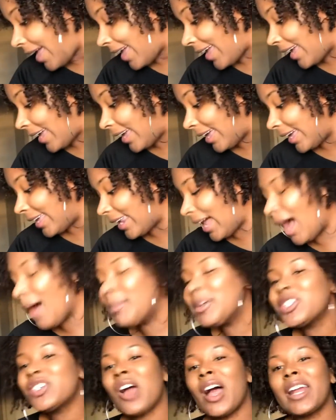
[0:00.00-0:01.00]
And I'm
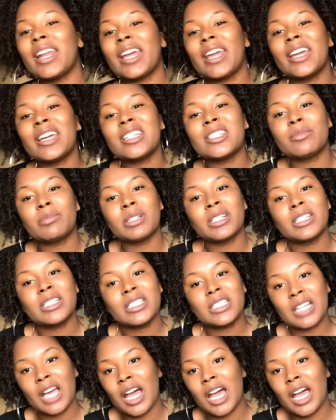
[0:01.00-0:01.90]
gonna try the edge brush.